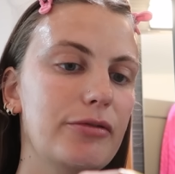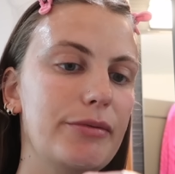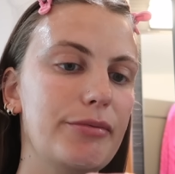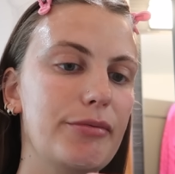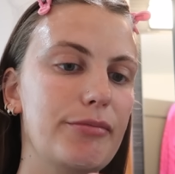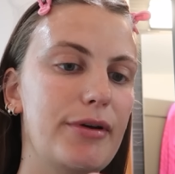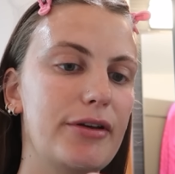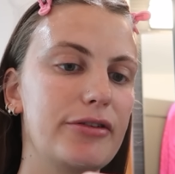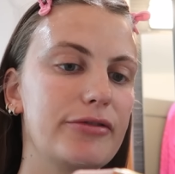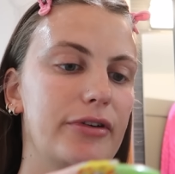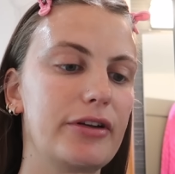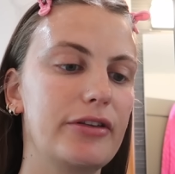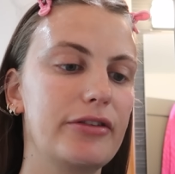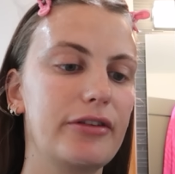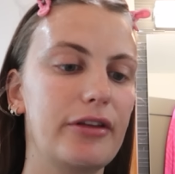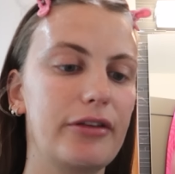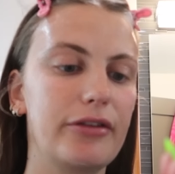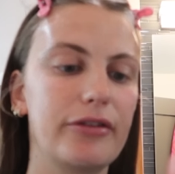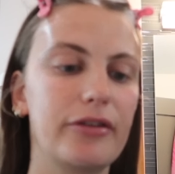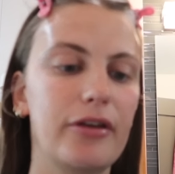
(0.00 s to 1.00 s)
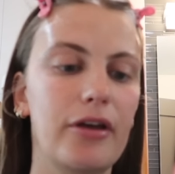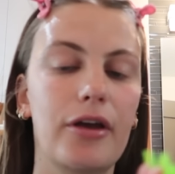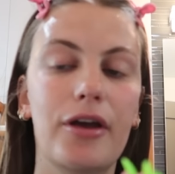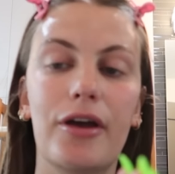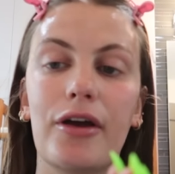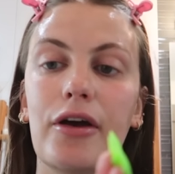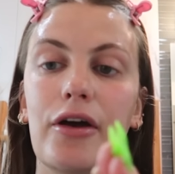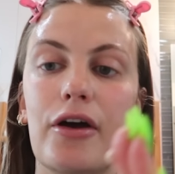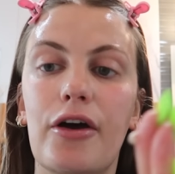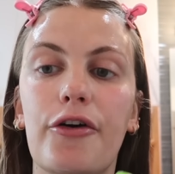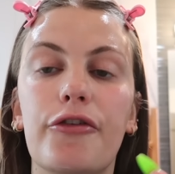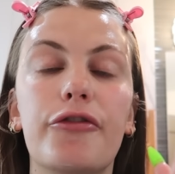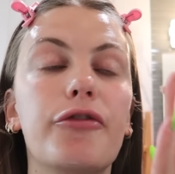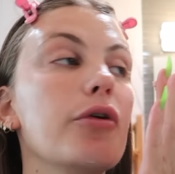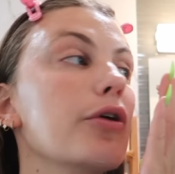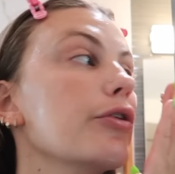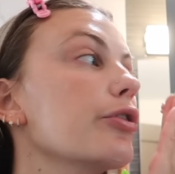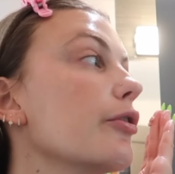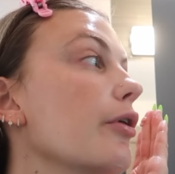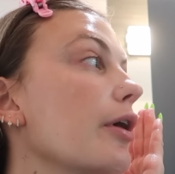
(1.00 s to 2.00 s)
We've been best friends since
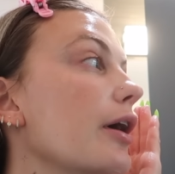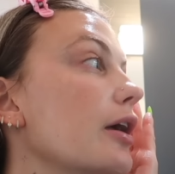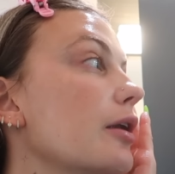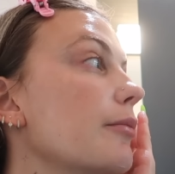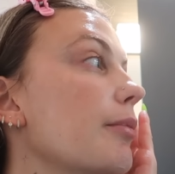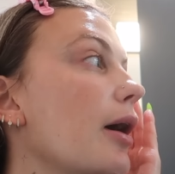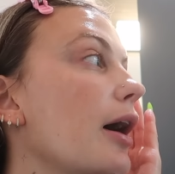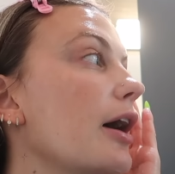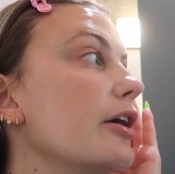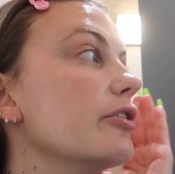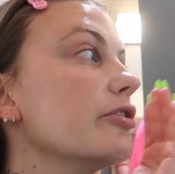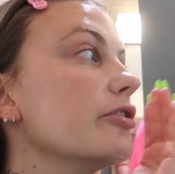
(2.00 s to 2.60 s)
fourth grade, but I